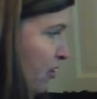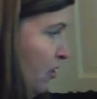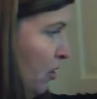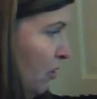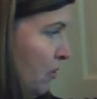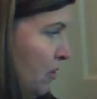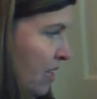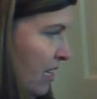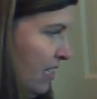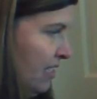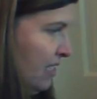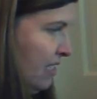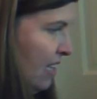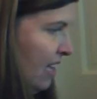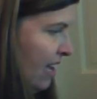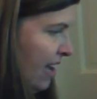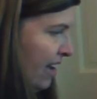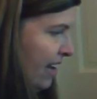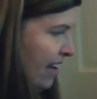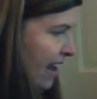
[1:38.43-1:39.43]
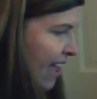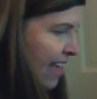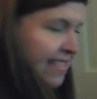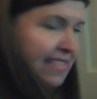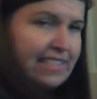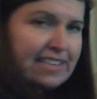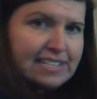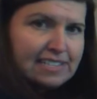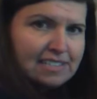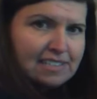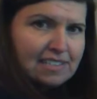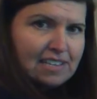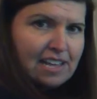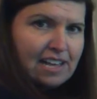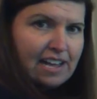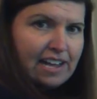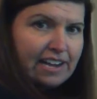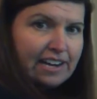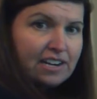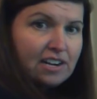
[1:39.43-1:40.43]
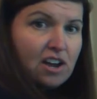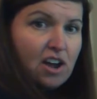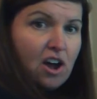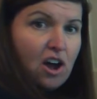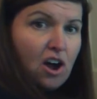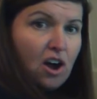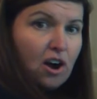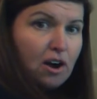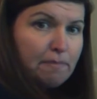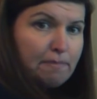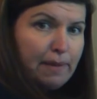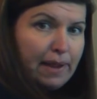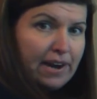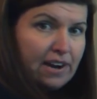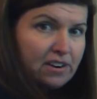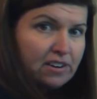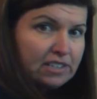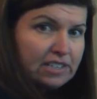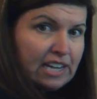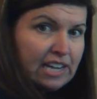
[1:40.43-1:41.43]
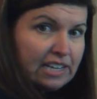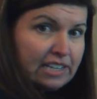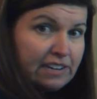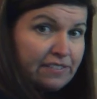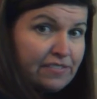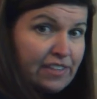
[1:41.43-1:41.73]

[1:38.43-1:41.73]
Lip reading: So this line and this line are parallel.